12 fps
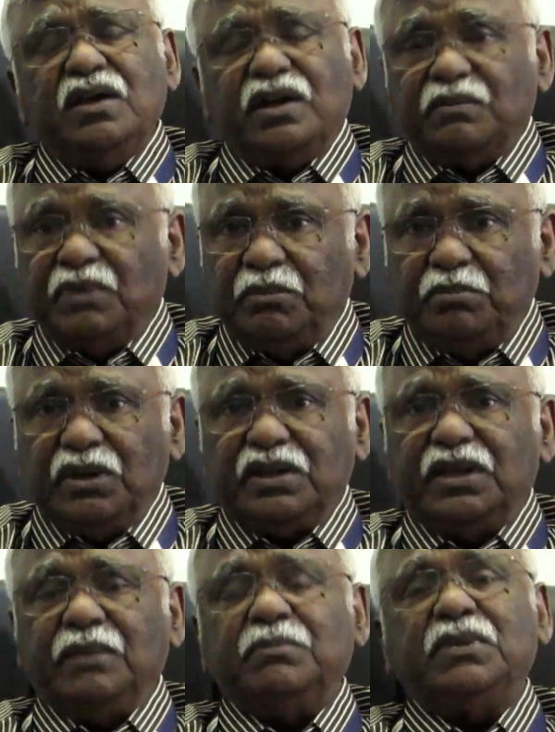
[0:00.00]
Remember
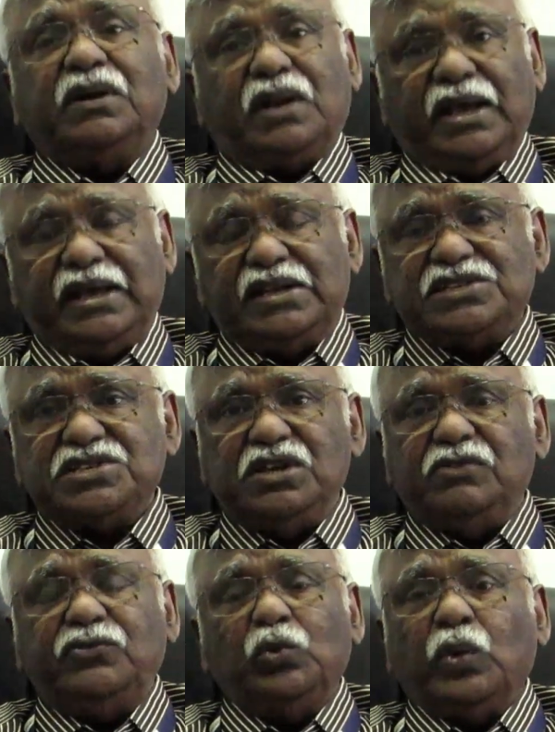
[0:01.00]
them, try and
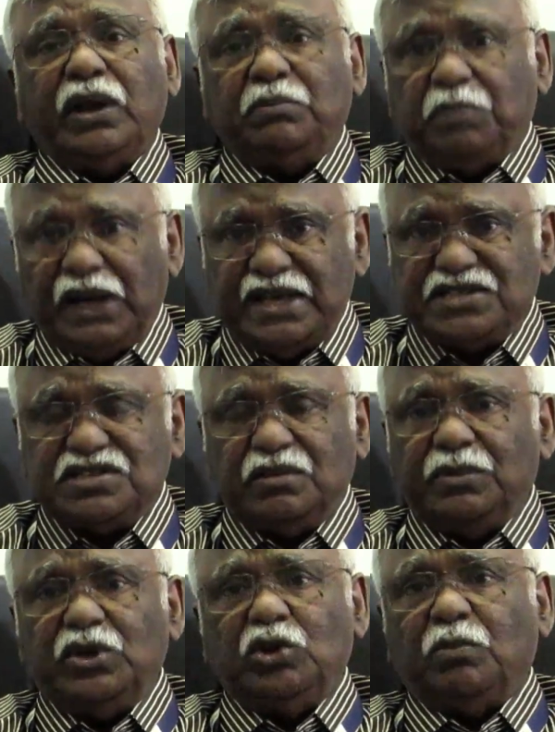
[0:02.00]
see if you can place
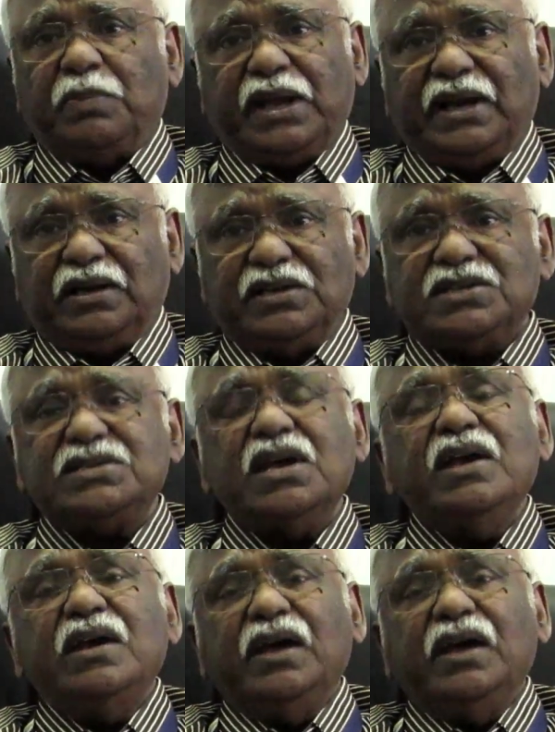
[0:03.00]
them in your practice,